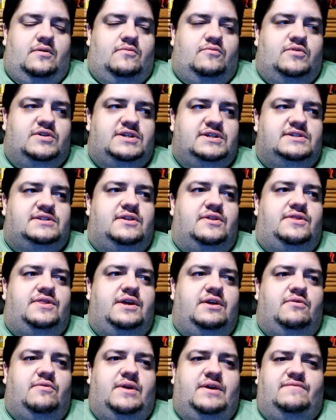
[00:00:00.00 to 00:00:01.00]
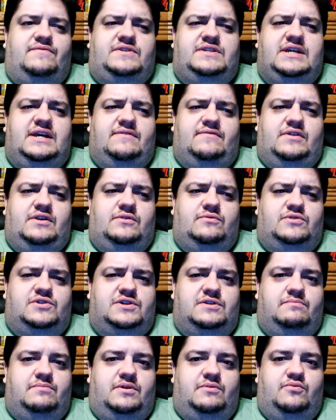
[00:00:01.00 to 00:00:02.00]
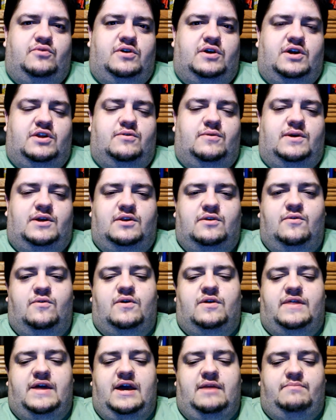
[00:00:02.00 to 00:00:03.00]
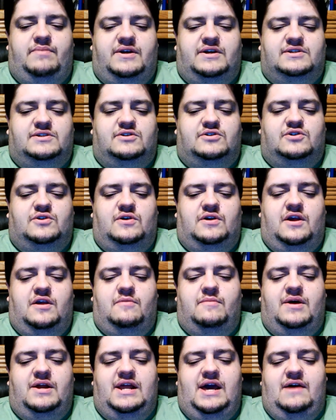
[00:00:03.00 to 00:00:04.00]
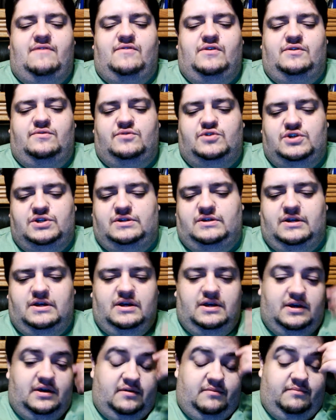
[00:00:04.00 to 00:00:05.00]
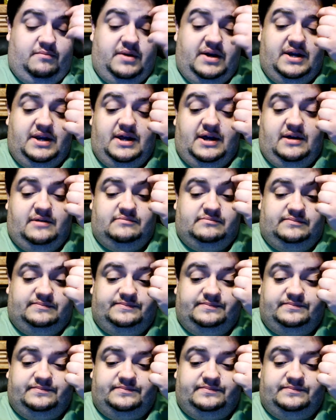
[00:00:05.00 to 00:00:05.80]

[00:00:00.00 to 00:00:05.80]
which is the theory of de-evolution, but we're going to ignore that because they're talking about evolution. But, um,